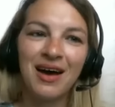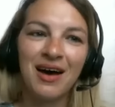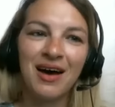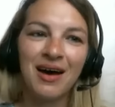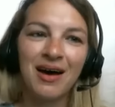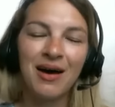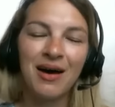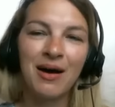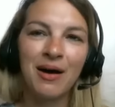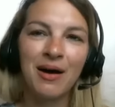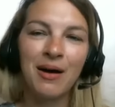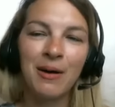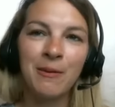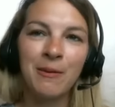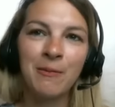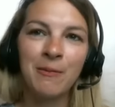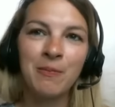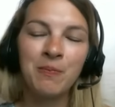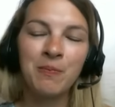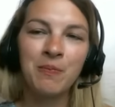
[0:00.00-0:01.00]

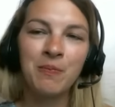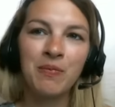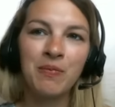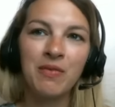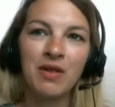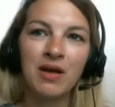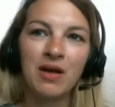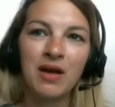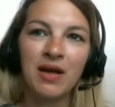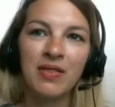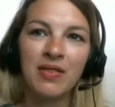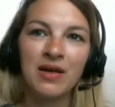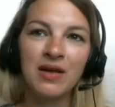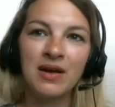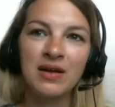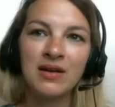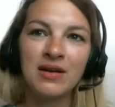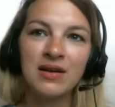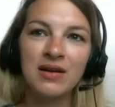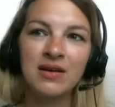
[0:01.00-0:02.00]
And
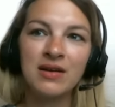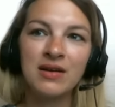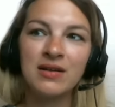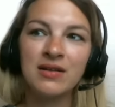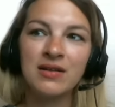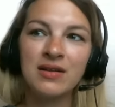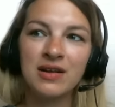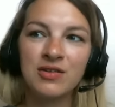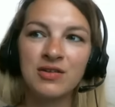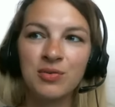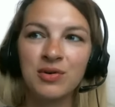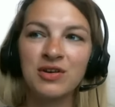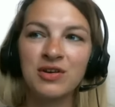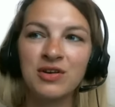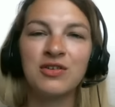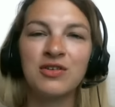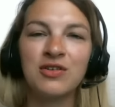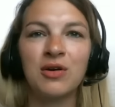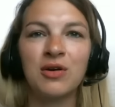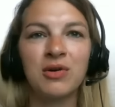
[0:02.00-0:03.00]
then that's when I
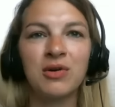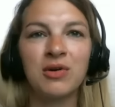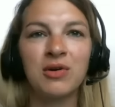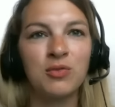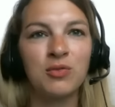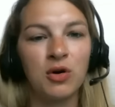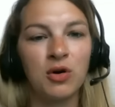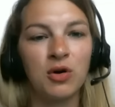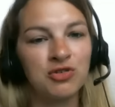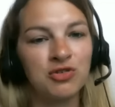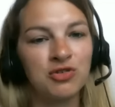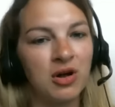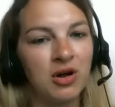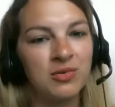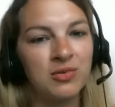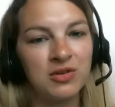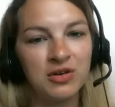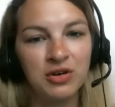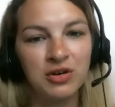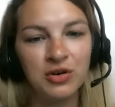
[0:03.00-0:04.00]
started my
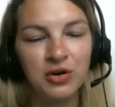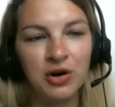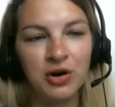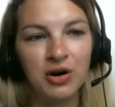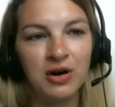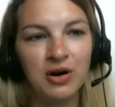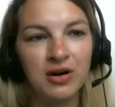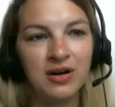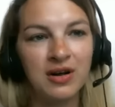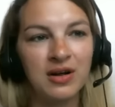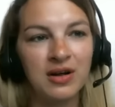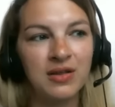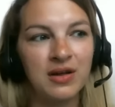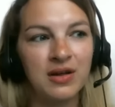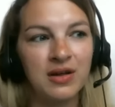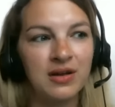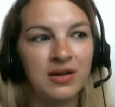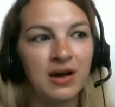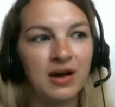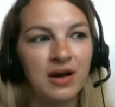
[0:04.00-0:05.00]
workshops in New York, and
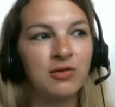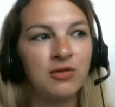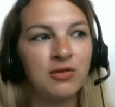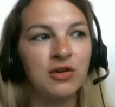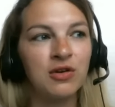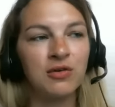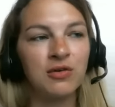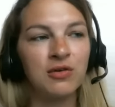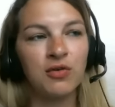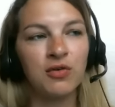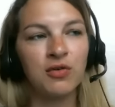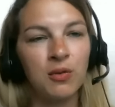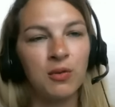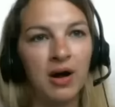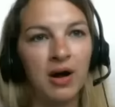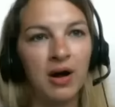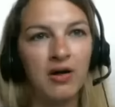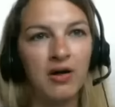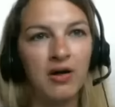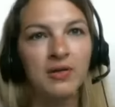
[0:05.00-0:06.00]
then that was good for a
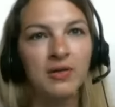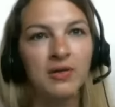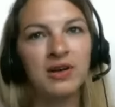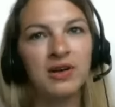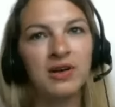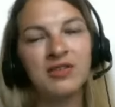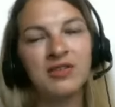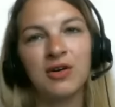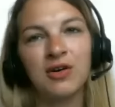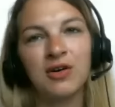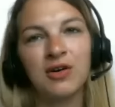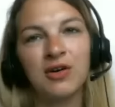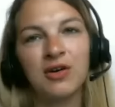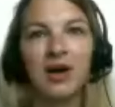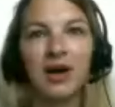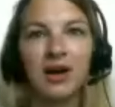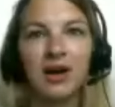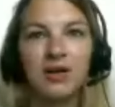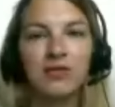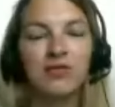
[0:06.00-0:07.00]
while. And then I started
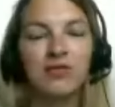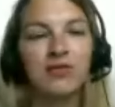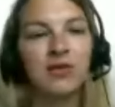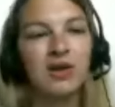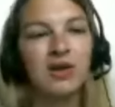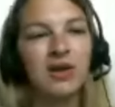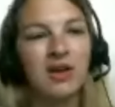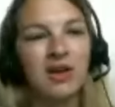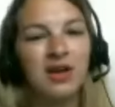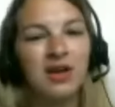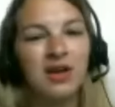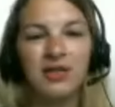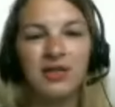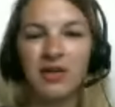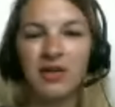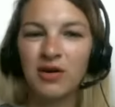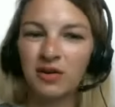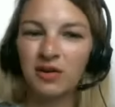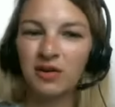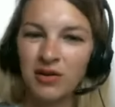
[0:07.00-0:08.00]
kind of,
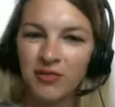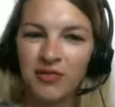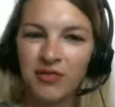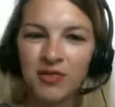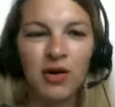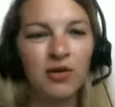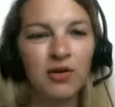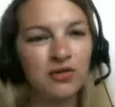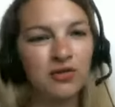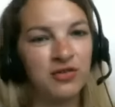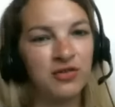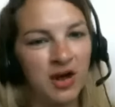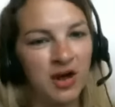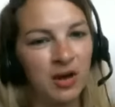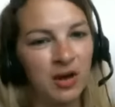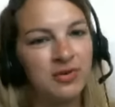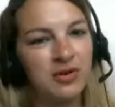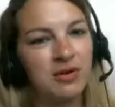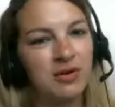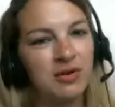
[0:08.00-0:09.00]
the flow
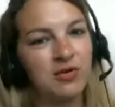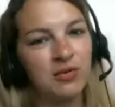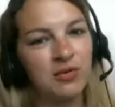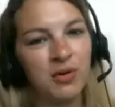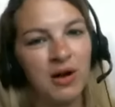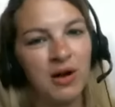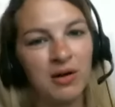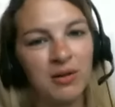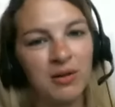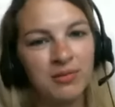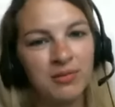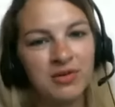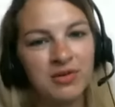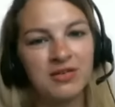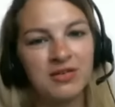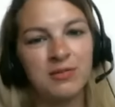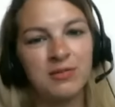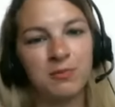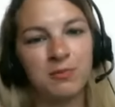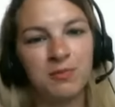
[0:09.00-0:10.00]
stops after a while
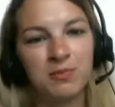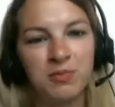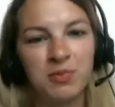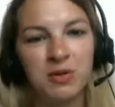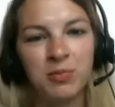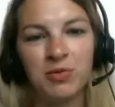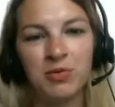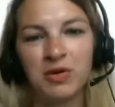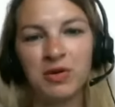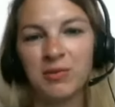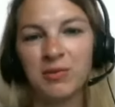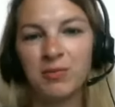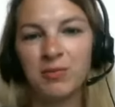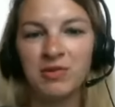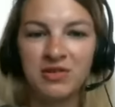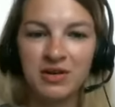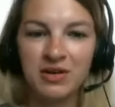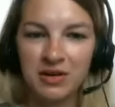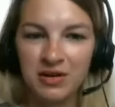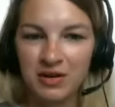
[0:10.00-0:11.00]
because people get
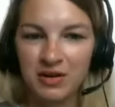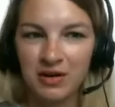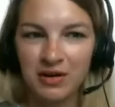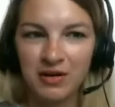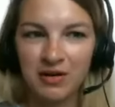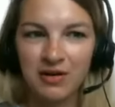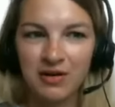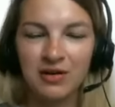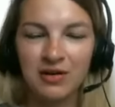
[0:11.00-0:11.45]
busy here, and